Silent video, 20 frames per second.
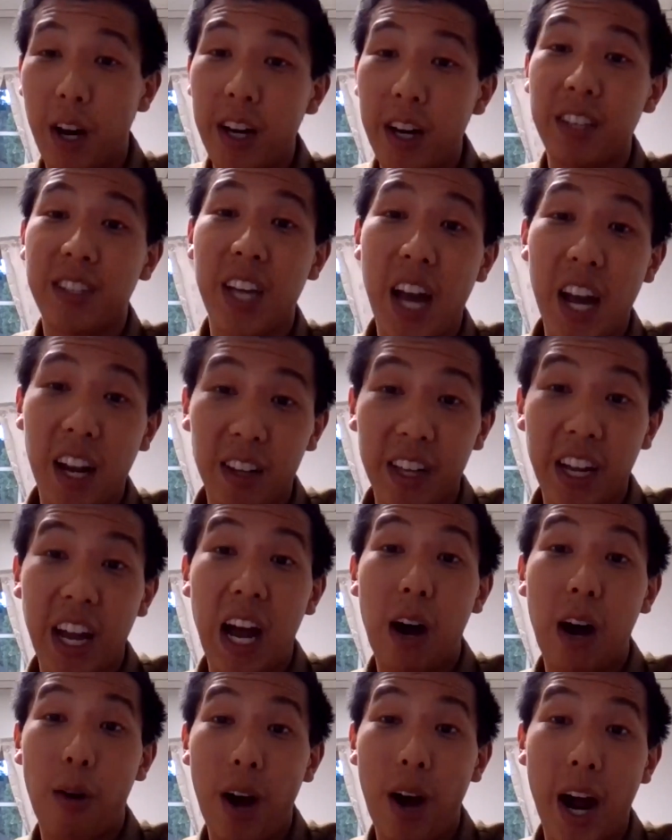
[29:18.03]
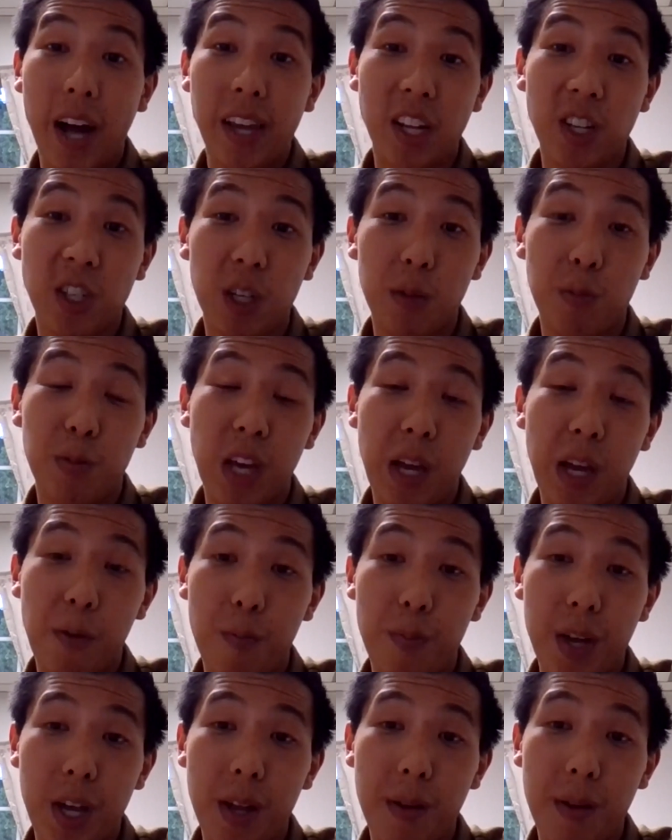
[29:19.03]
exactly how high that GPA
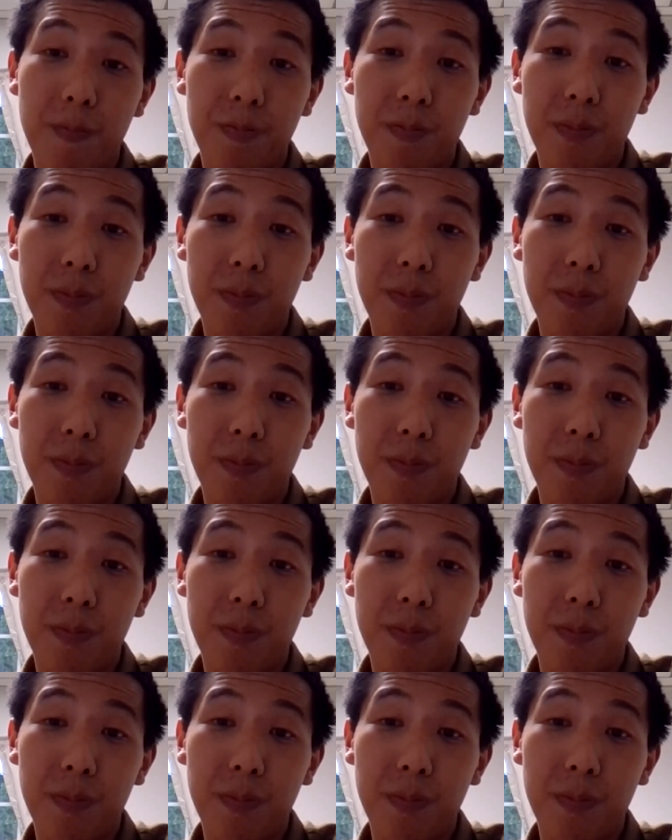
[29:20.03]
will be.